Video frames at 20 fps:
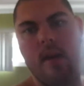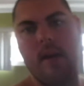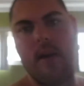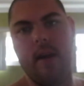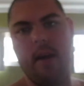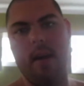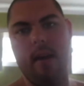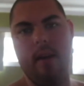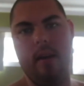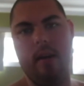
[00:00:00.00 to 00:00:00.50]

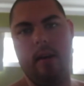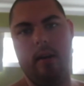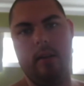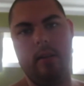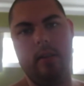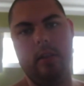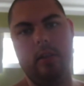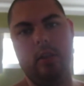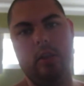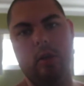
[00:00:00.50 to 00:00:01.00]
Hey y'all,
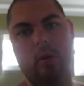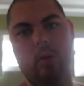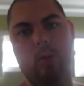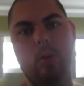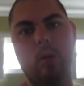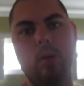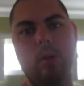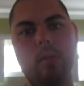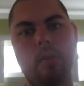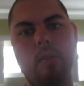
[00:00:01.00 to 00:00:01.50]
it's your
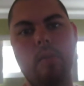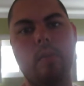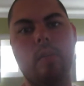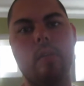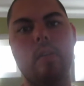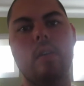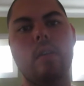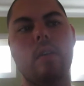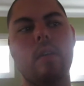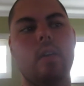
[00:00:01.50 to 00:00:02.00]
wolf.
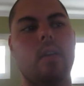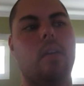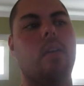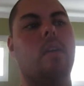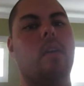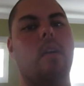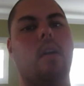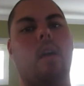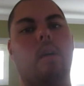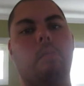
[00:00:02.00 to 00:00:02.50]

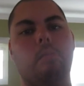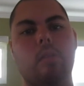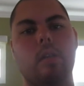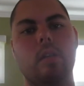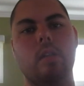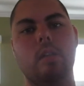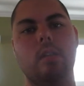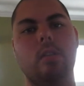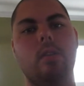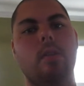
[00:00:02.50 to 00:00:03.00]
I'm
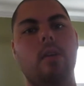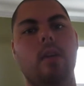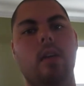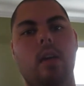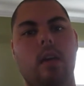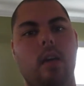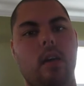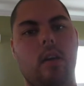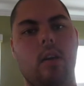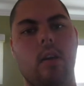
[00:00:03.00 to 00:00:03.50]
gonna do
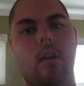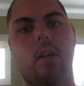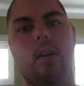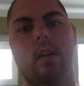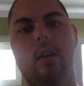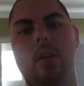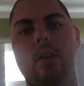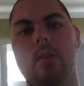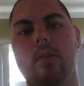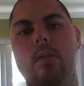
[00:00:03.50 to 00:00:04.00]
HIIT
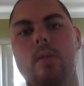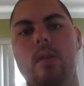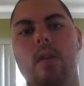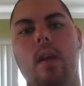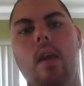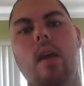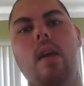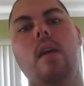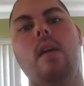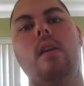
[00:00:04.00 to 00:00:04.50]
cardio
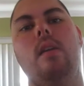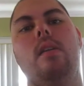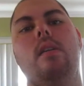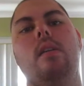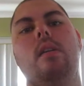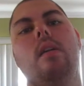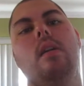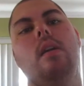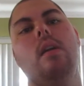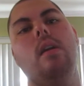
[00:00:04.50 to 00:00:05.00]
today,
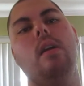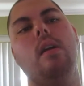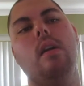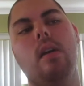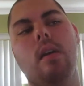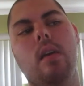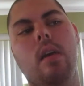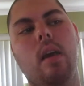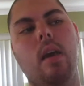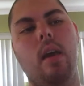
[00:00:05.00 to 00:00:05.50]

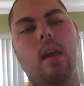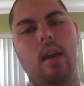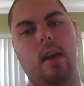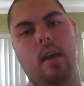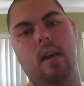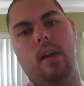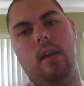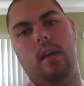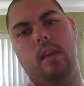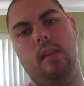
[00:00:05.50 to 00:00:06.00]

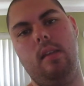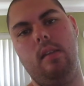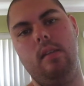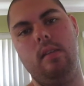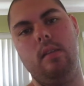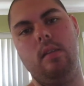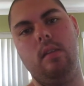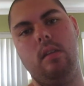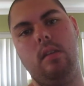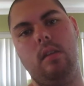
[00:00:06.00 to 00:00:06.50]
and
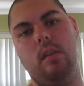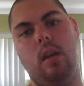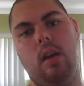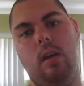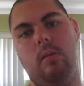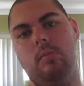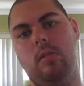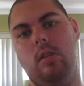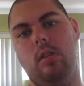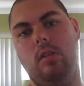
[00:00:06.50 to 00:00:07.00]

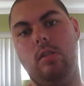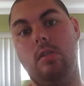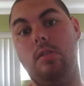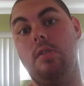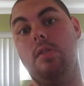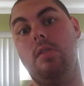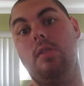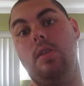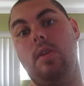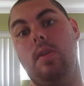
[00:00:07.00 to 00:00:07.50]
I'm gonna show
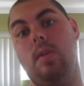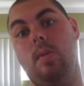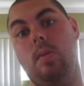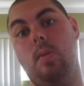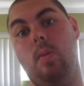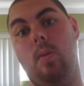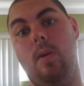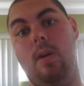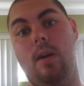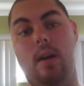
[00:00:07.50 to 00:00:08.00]
you
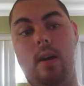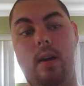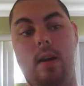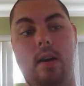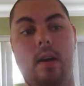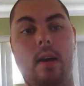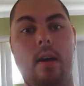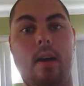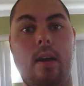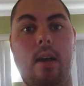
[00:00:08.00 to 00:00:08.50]
what
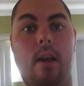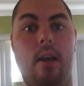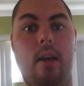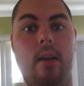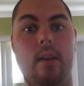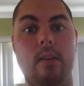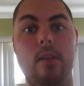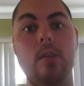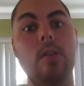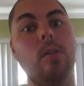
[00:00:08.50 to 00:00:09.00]
I
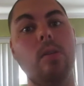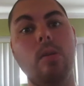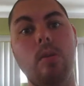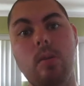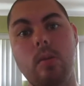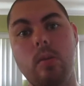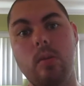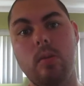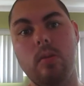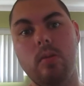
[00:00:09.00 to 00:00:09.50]

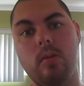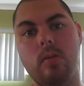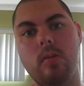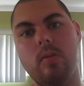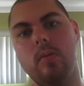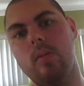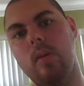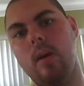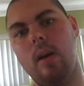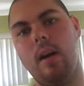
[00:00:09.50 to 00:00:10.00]
do
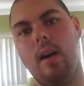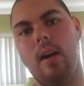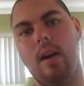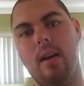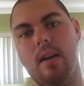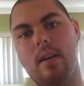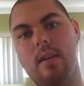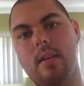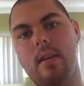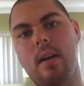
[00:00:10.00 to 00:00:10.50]

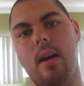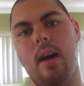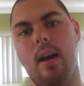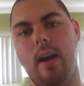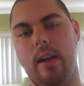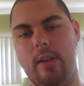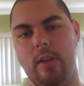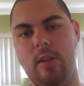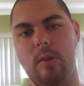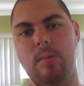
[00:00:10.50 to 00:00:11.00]
while I
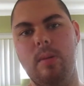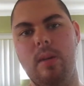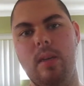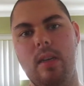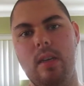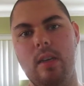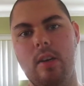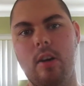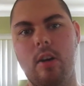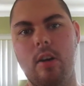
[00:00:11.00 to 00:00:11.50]
do my
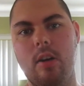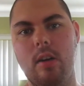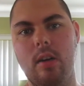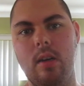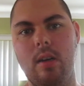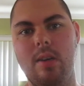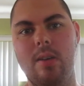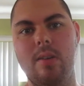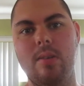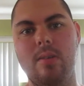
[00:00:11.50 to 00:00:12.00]
HIIT
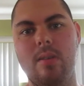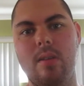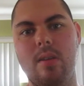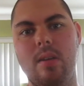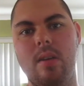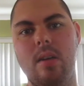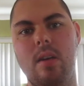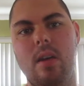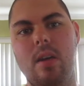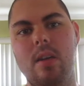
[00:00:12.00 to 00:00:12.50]
cardio.
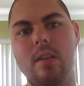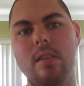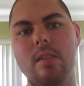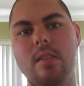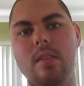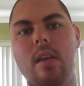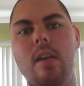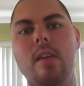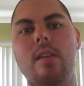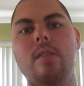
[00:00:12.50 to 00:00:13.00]

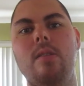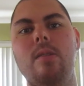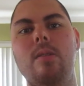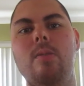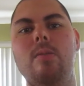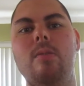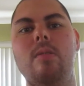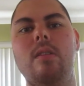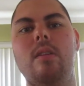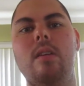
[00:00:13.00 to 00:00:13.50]
Stay
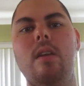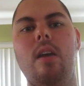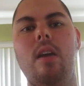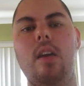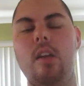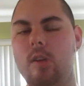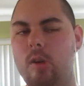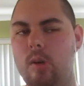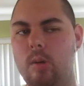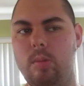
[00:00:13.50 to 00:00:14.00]
tuned and
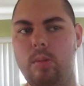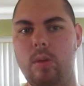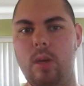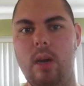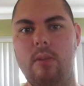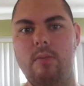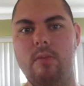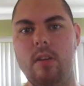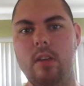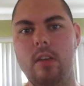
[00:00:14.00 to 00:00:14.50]
hope you
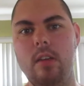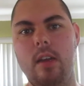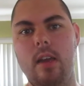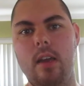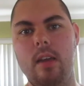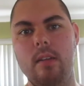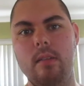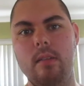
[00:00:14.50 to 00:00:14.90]
have a good day